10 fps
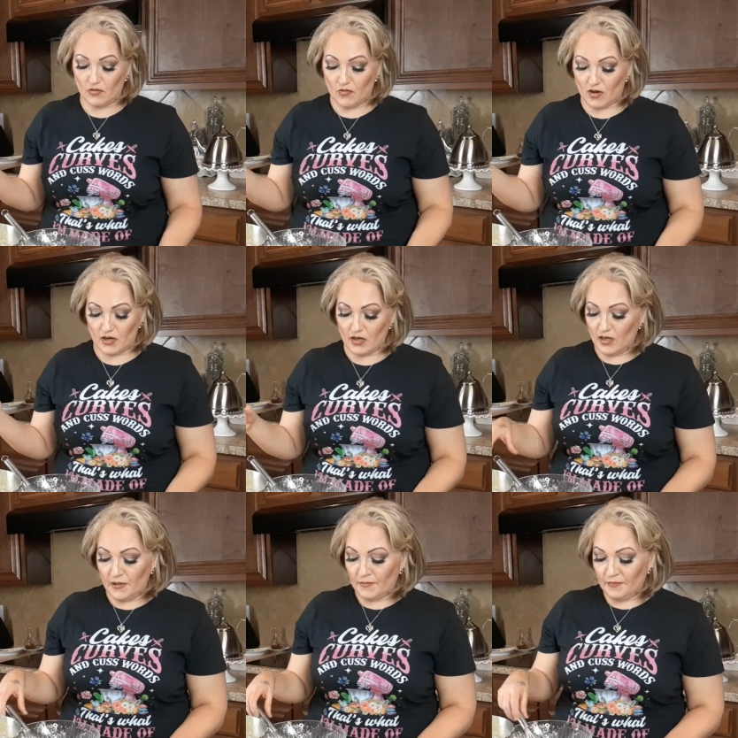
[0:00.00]
or
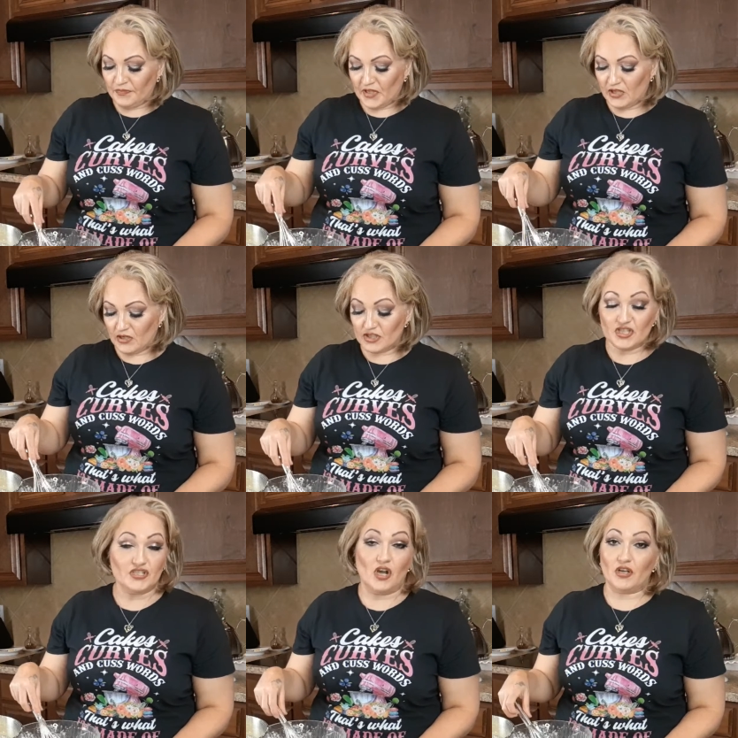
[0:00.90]
you're
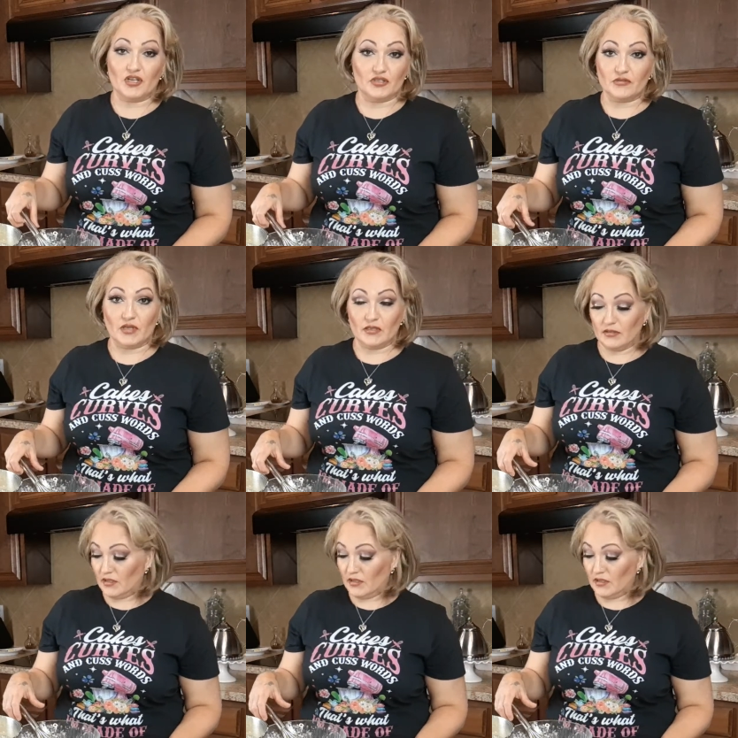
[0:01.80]
just not going to do it.